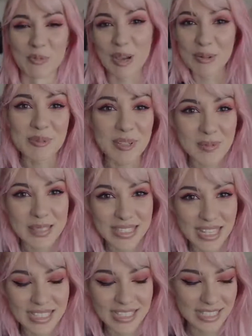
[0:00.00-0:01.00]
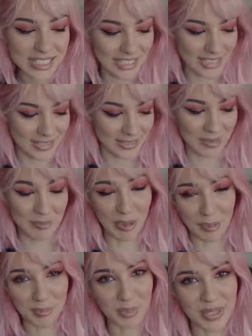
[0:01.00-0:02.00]
what I'm gonna be selling is
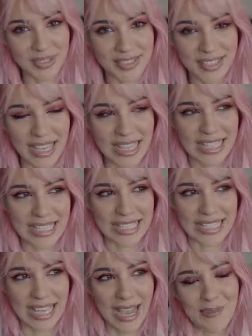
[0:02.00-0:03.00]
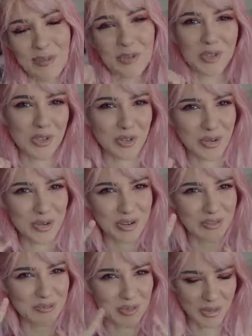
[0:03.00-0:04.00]
my prints, and I'm not sure
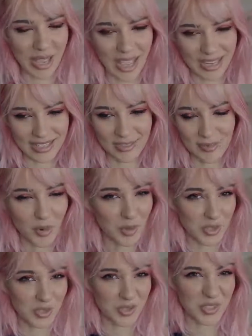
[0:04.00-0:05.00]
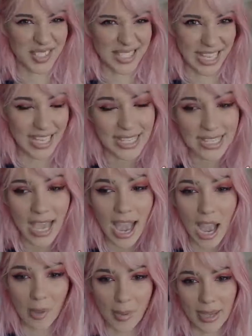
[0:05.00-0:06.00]
if I'm gonna add some originals yet.
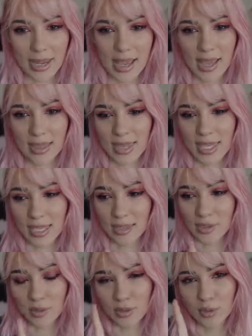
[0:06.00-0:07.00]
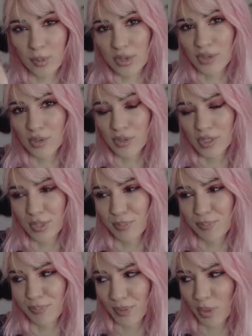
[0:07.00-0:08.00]
I might add the little original,
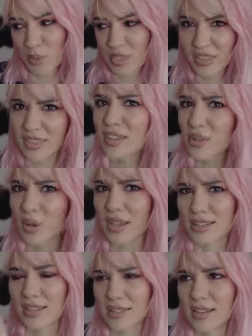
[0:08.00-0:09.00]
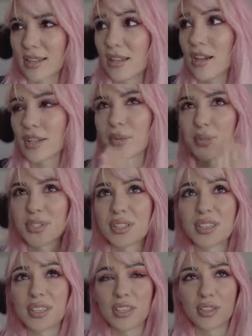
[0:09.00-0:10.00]
which I think you guys liked it a lot. It was
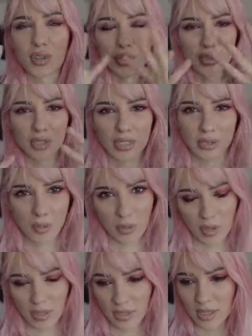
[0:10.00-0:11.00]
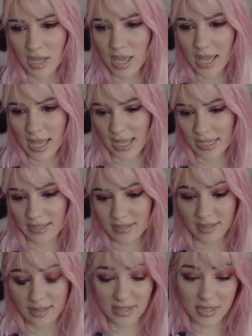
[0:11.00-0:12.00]
the girl in the water, and
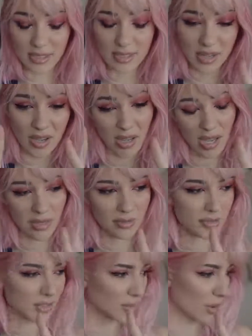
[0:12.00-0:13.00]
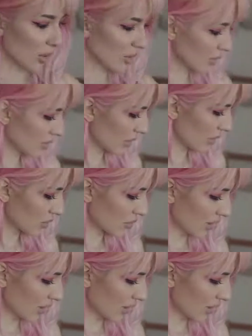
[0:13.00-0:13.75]
since it's kind of small, I